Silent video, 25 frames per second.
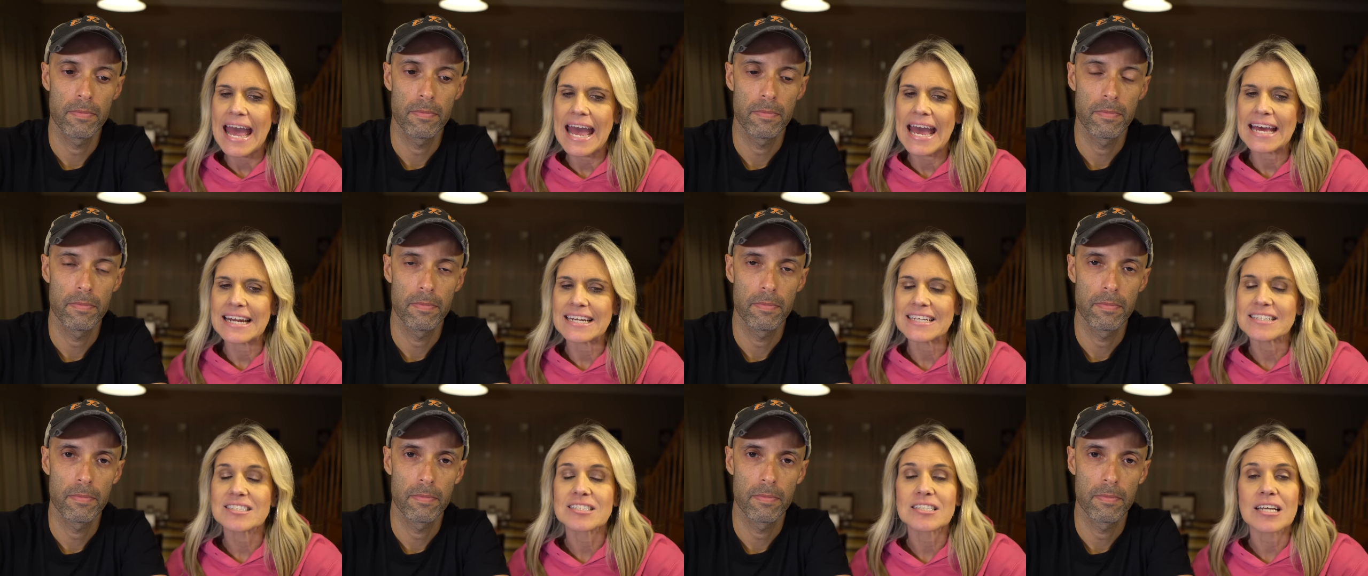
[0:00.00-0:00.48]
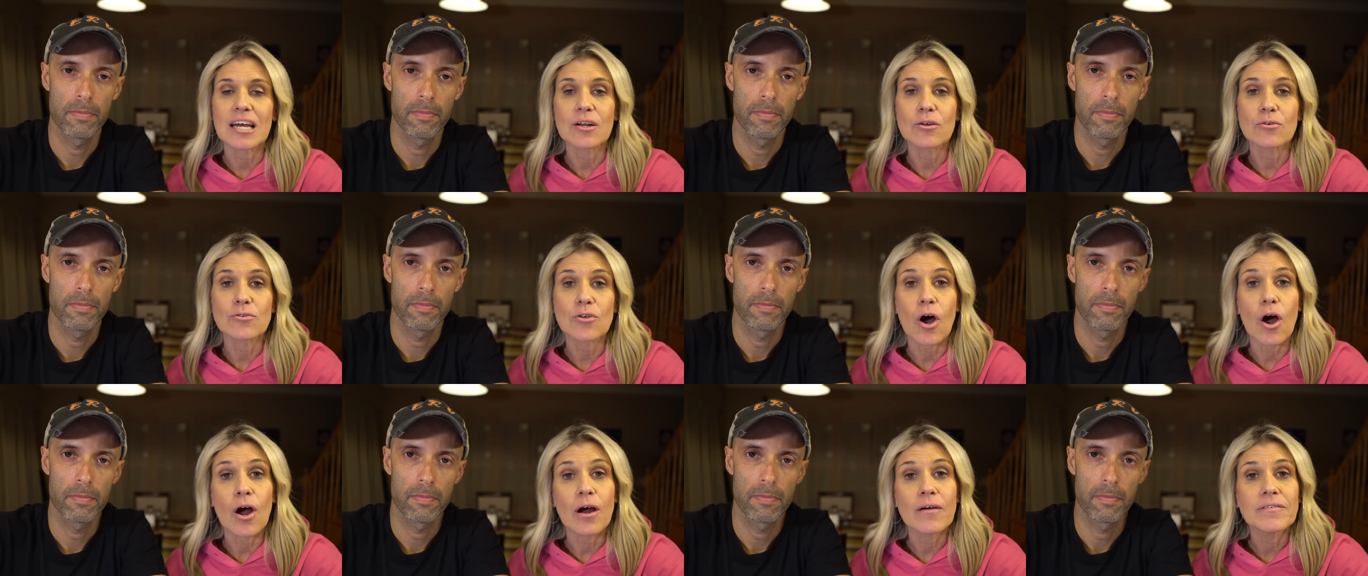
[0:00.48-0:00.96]
Speaker 1: and it's titled
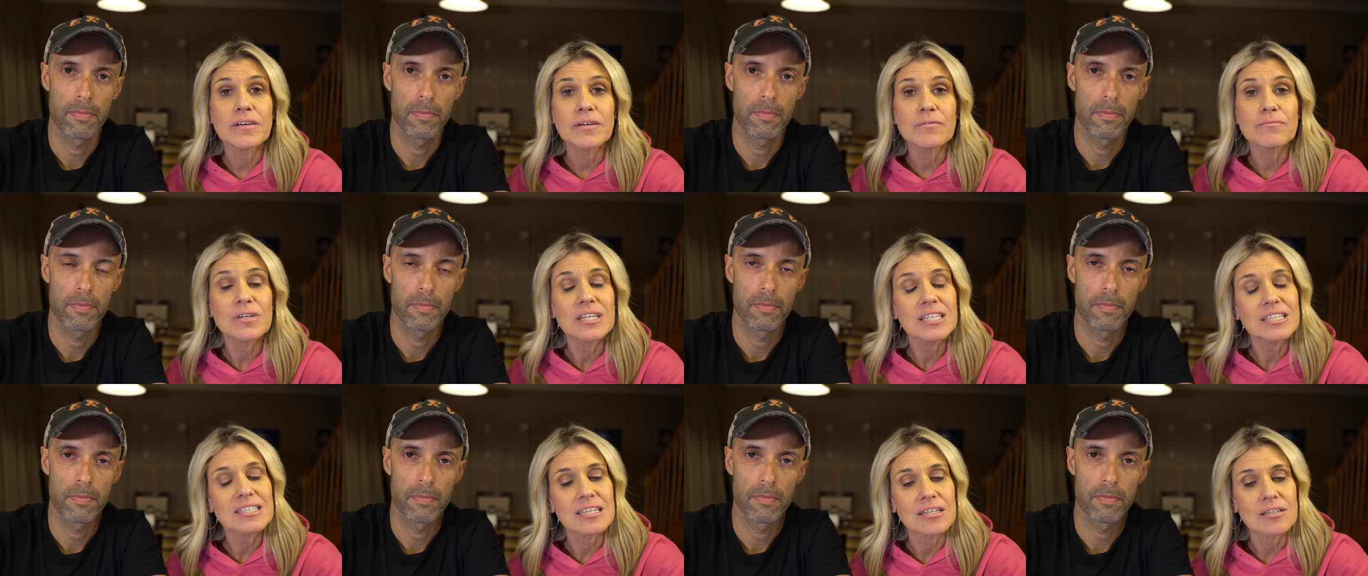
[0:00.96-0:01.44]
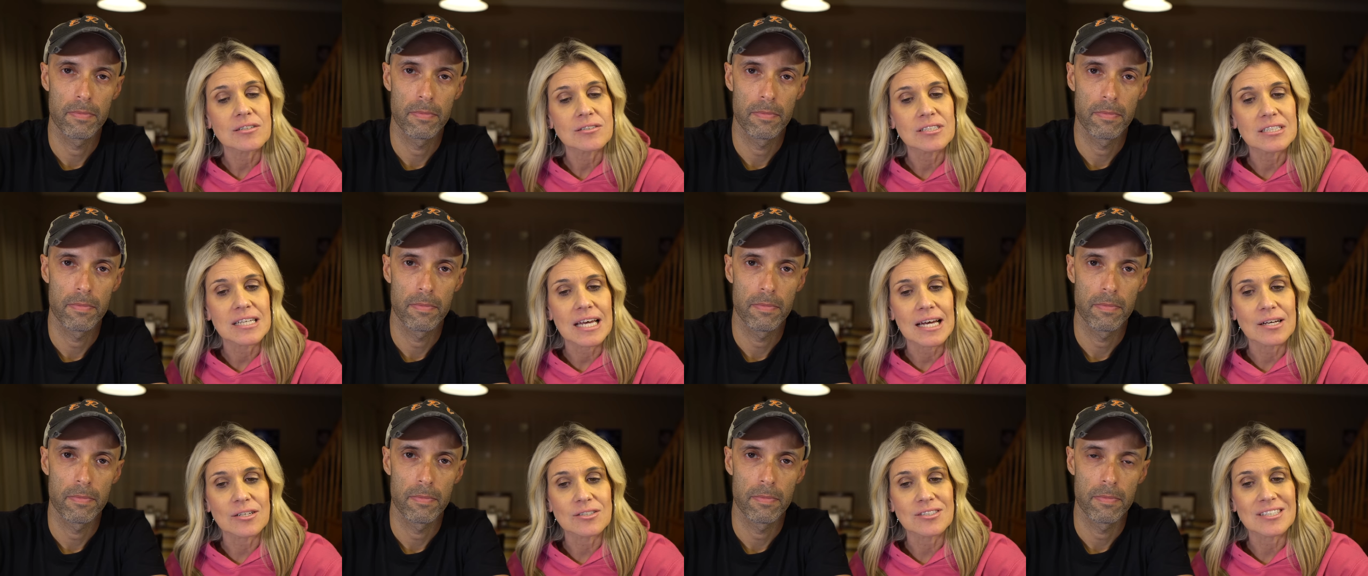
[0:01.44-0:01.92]
RV retail
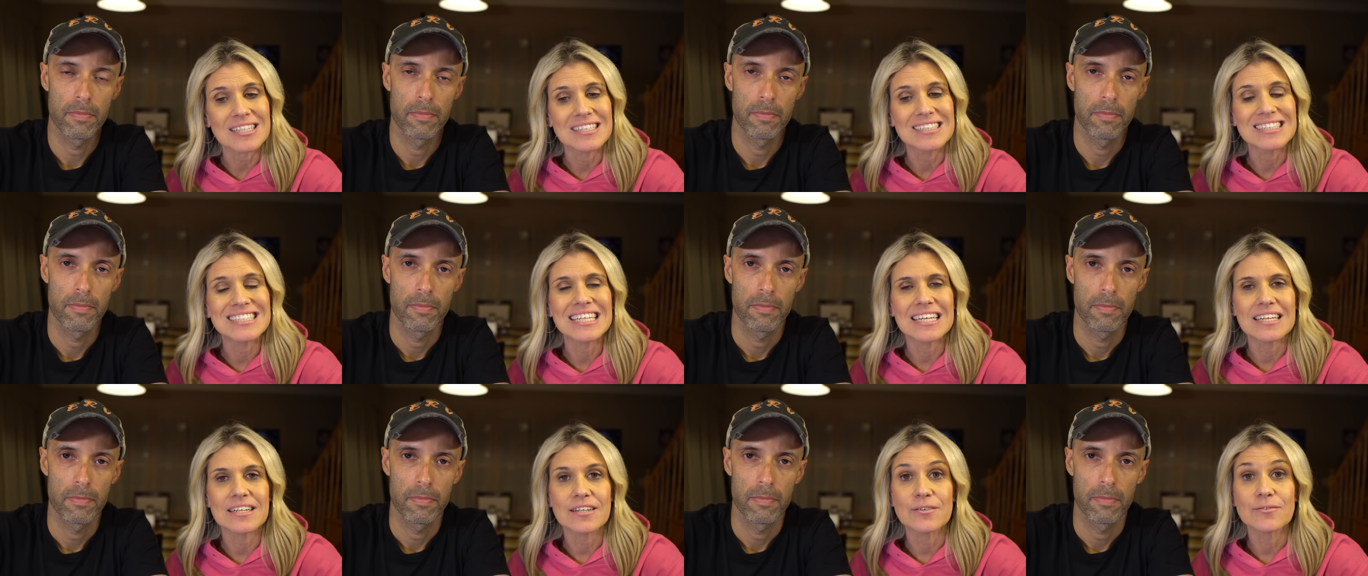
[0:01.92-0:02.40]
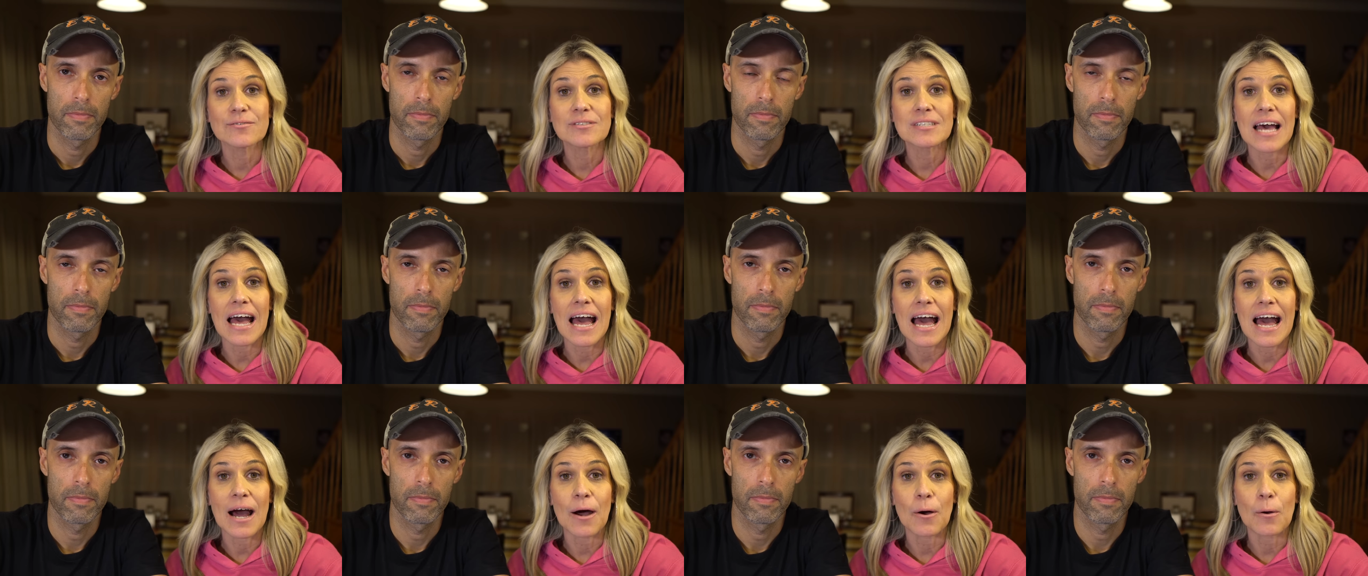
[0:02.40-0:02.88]
sales continue to
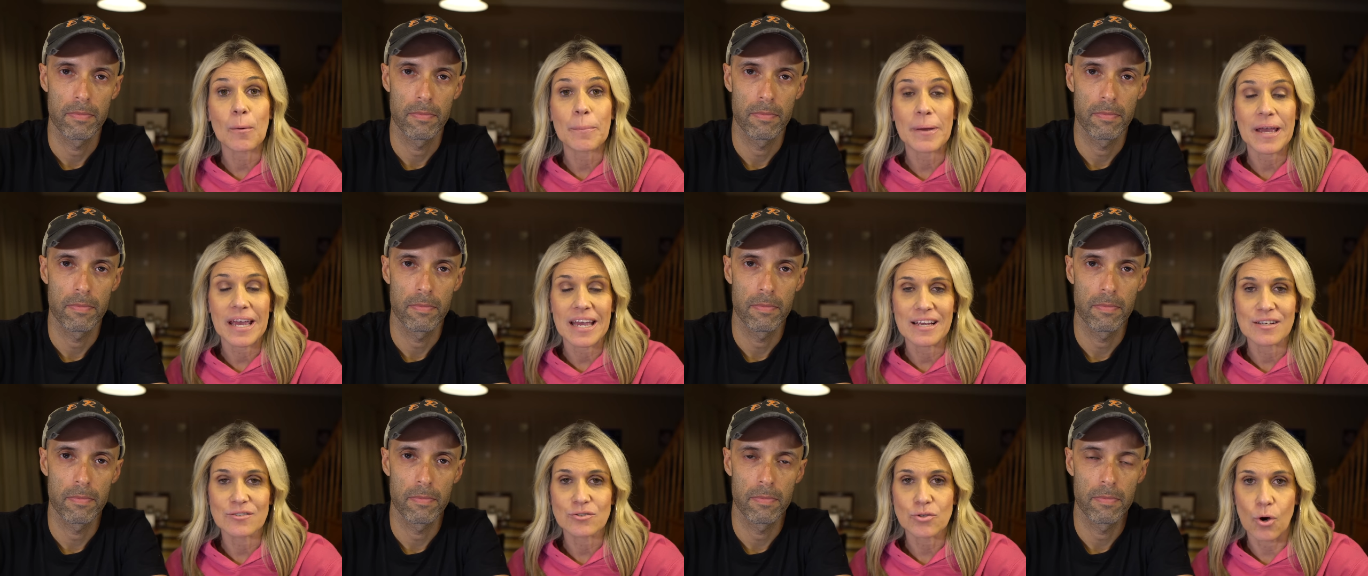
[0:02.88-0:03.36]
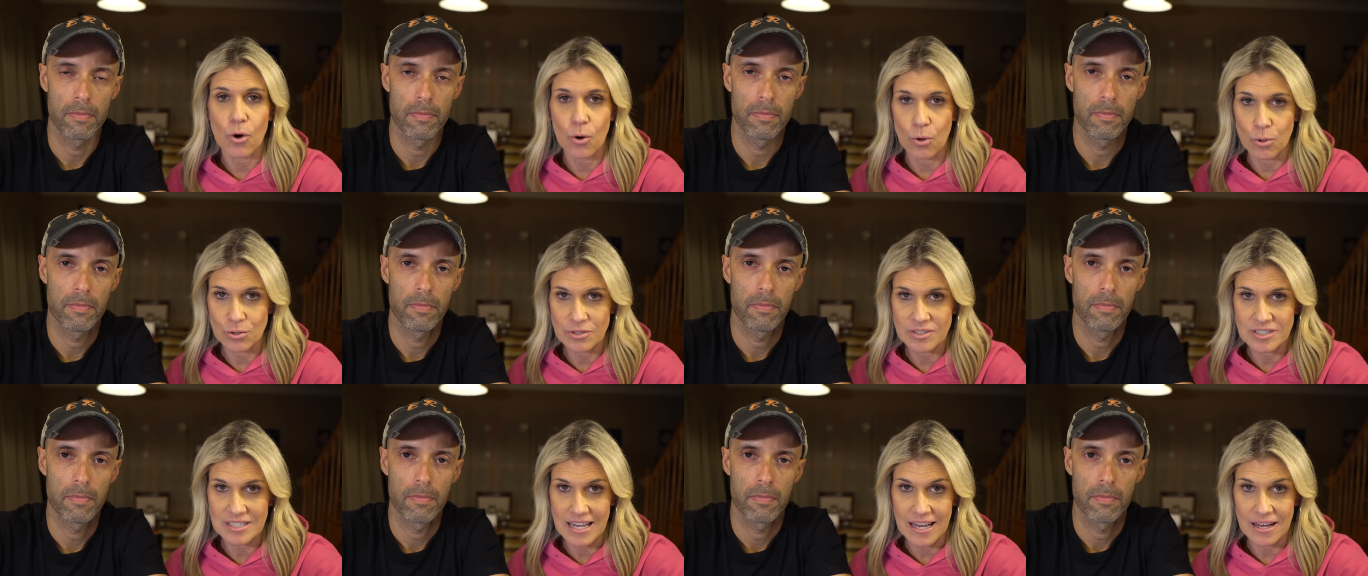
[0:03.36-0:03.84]
outpace
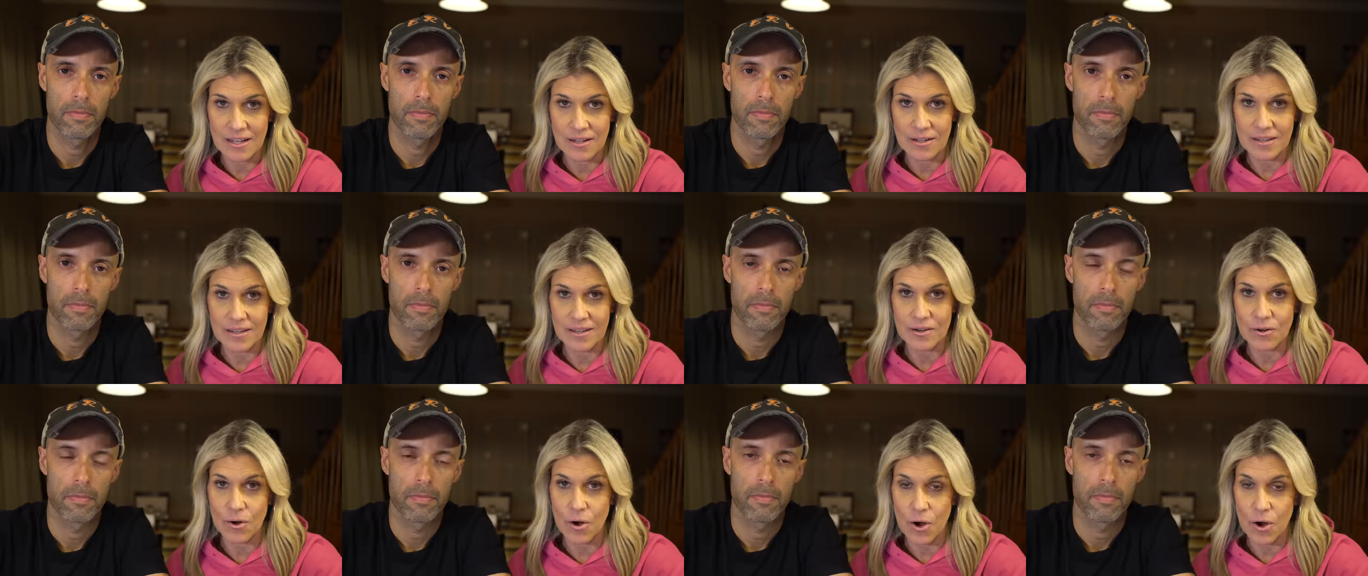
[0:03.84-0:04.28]
wholesale in